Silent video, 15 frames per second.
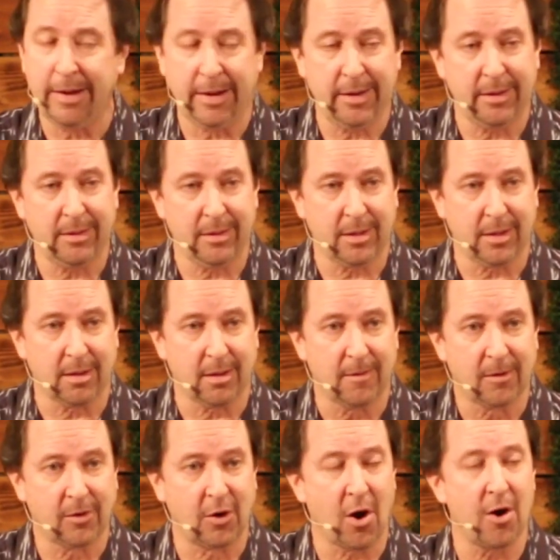in the
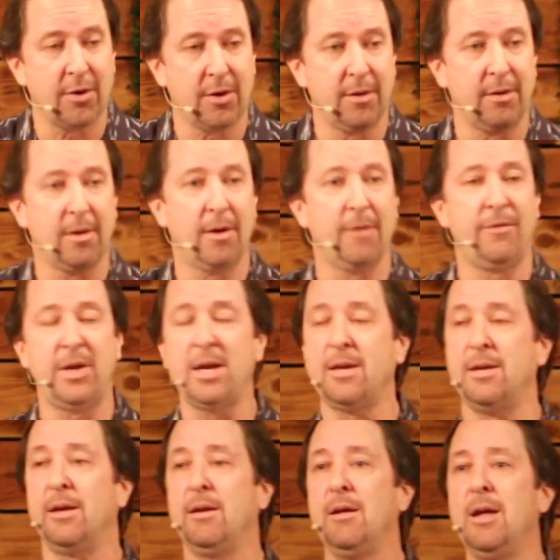Garden of
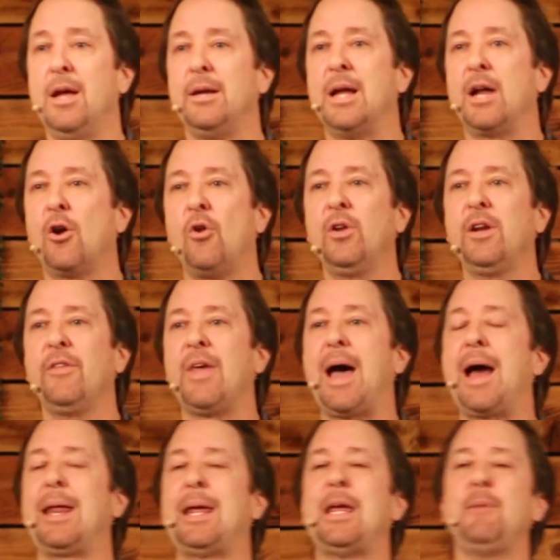Eden. Not only
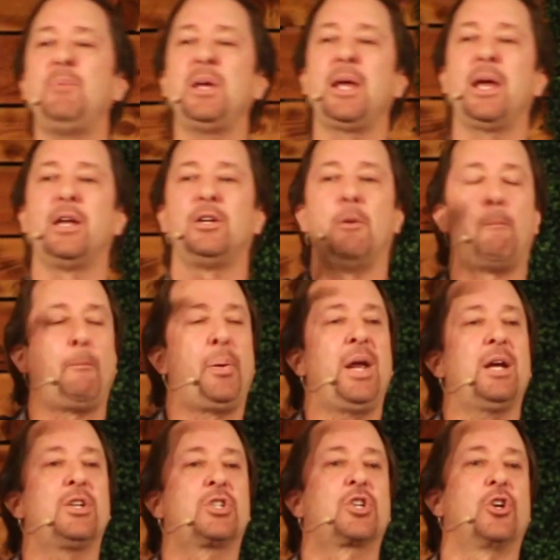that, he began to
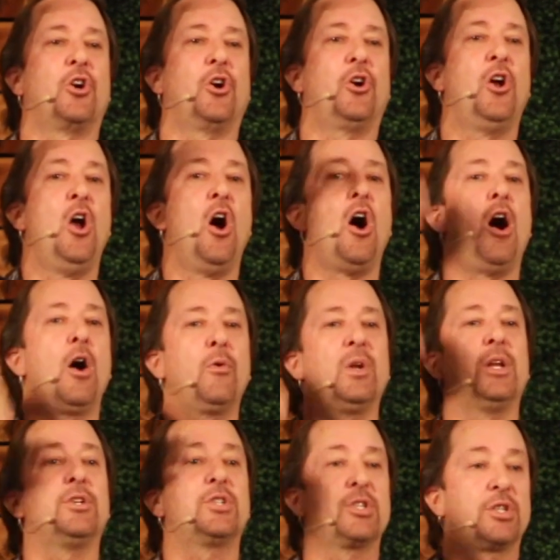picture our
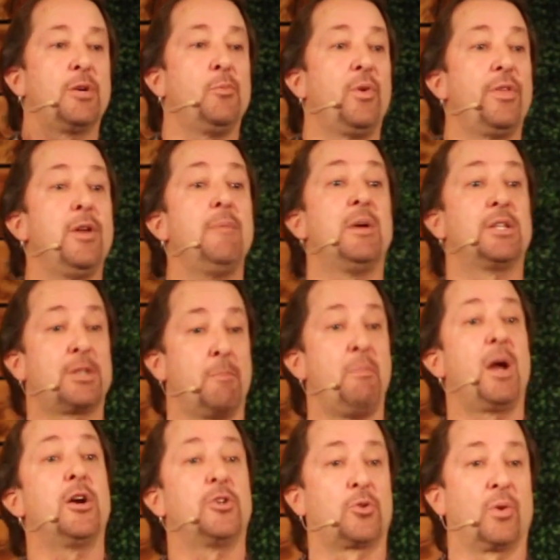relationship with him as a
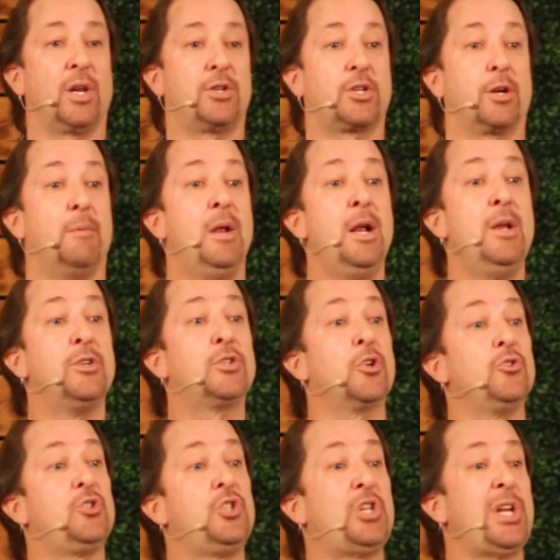marriage relationship. So
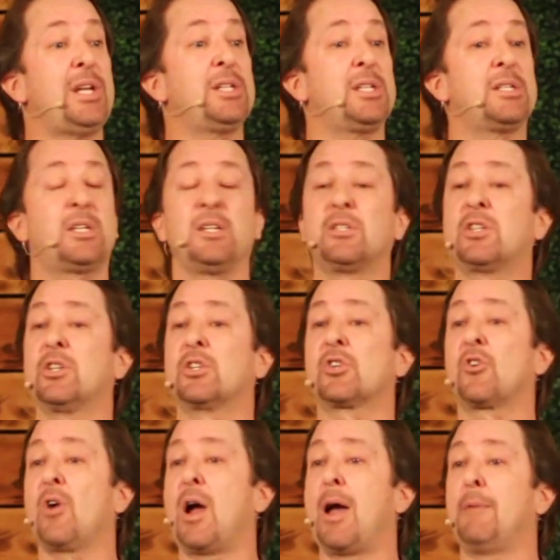Jesus is
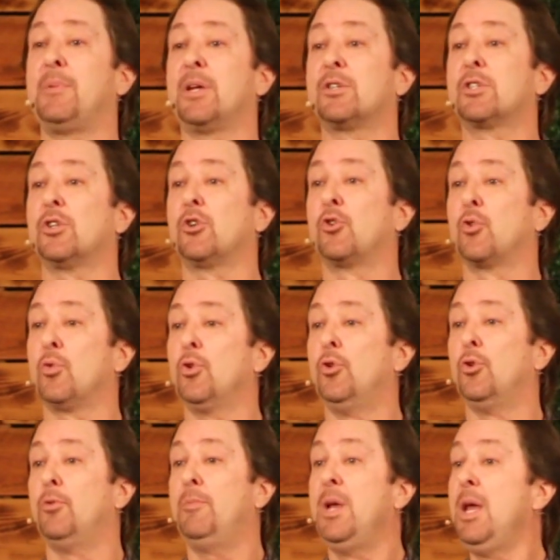described as the
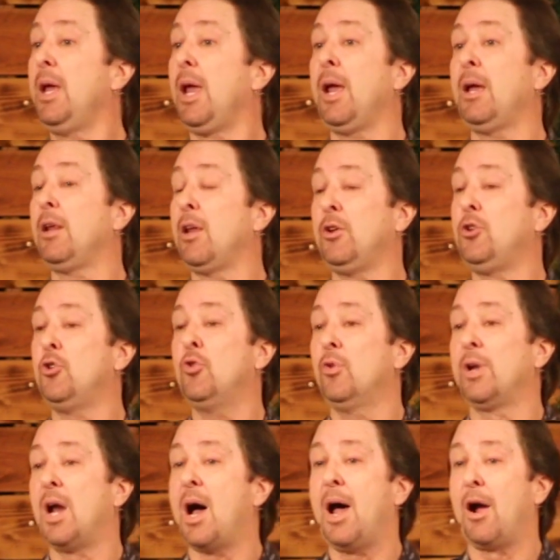groom, and you
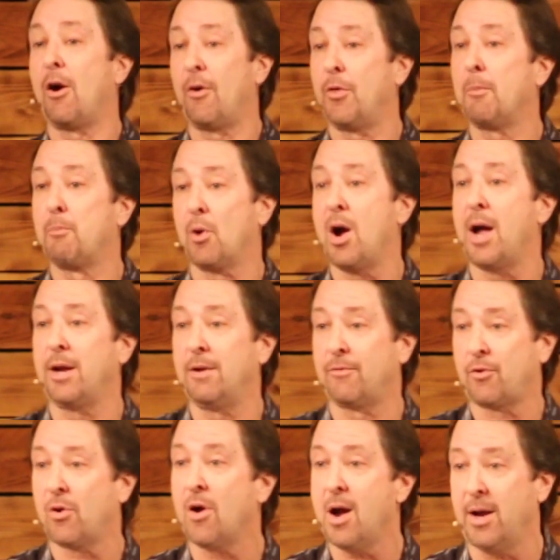and I are the bride of
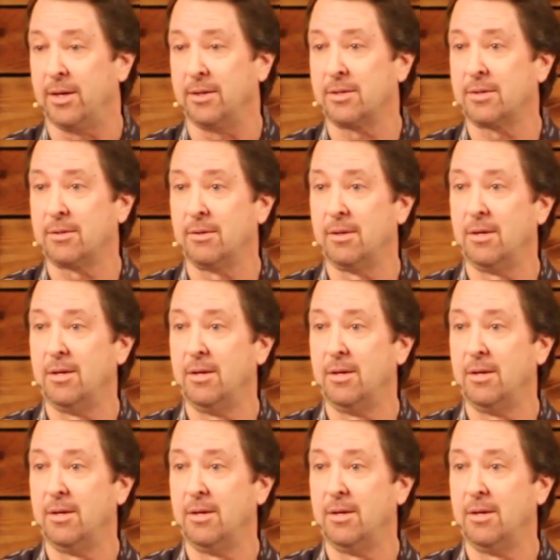Christ.